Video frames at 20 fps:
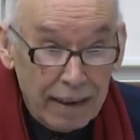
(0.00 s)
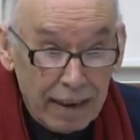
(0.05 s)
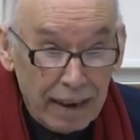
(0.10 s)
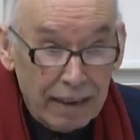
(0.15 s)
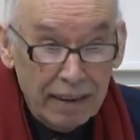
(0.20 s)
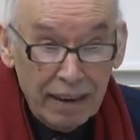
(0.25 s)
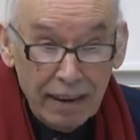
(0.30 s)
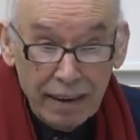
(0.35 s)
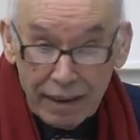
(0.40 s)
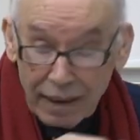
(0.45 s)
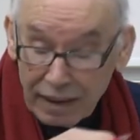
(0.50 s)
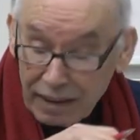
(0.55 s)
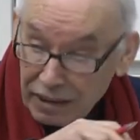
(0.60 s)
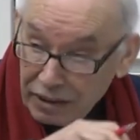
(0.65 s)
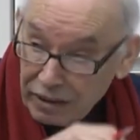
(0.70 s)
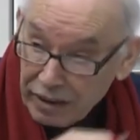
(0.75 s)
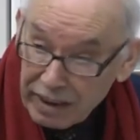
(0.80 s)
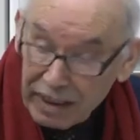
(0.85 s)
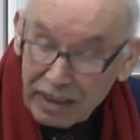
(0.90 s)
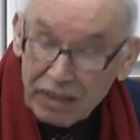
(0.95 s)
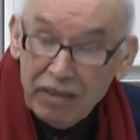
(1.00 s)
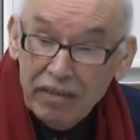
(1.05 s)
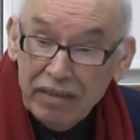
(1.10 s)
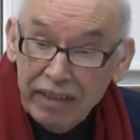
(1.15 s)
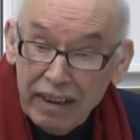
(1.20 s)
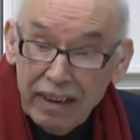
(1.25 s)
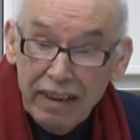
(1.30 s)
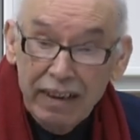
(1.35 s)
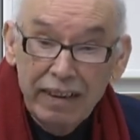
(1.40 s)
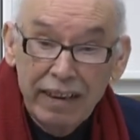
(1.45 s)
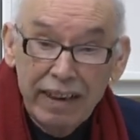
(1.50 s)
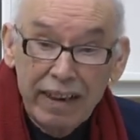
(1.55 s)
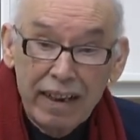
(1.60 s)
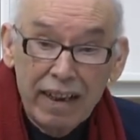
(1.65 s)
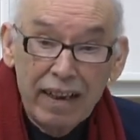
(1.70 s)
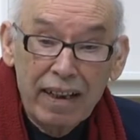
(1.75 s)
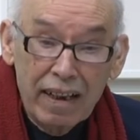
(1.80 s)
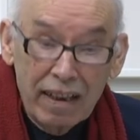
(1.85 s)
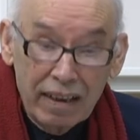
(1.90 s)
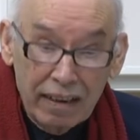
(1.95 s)
is a result,
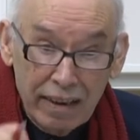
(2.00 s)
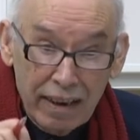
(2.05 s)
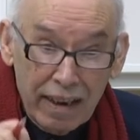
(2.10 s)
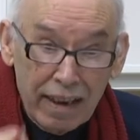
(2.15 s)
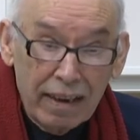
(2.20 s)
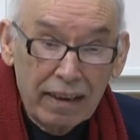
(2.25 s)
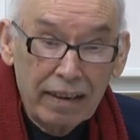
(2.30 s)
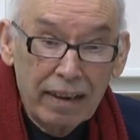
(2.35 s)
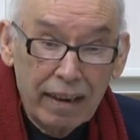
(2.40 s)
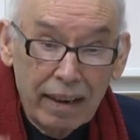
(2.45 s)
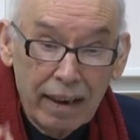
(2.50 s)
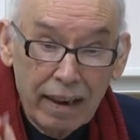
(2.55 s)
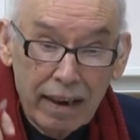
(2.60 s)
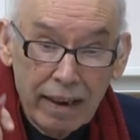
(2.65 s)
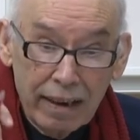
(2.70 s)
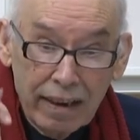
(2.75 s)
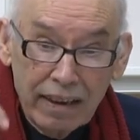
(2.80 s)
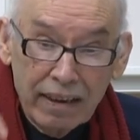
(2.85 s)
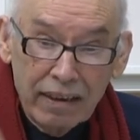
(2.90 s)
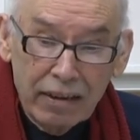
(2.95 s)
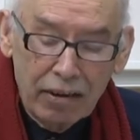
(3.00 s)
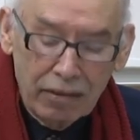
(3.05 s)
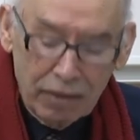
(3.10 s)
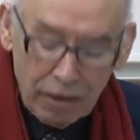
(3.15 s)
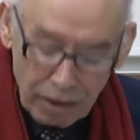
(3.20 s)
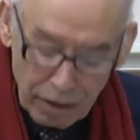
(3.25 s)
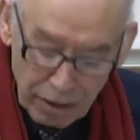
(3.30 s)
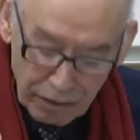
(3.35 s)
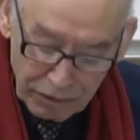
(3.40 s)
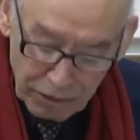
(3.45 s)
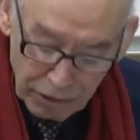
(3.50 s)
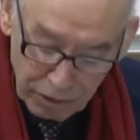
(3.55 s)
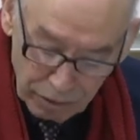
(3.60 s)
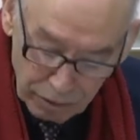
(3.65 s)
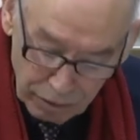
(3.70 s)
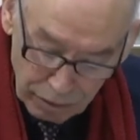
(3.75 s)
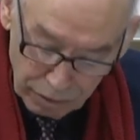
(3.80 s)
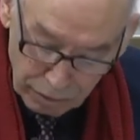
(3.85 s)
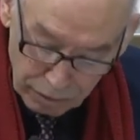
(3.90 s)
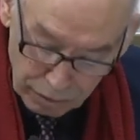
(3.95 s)
direct result of
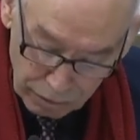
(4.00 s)
the